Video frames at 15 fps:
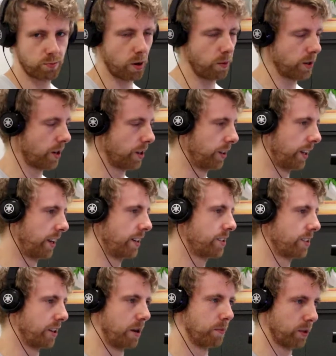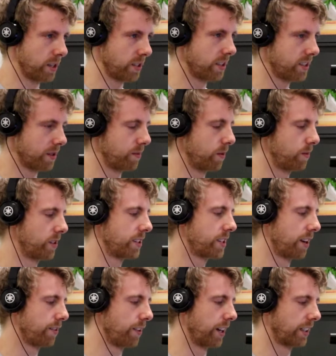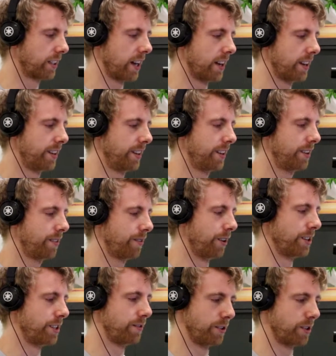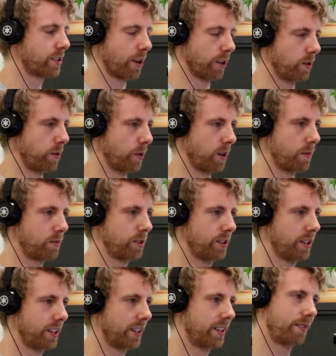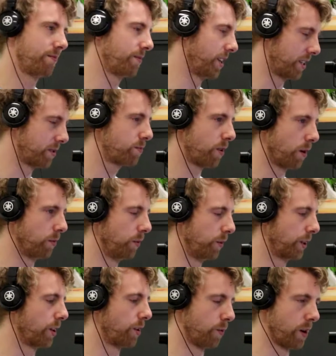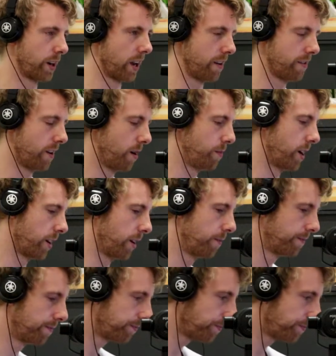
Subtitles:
probably going to lead to unpleasant symptoms and stuff like that. Whereas if you slowly build up to it, it's probably going to work out far better.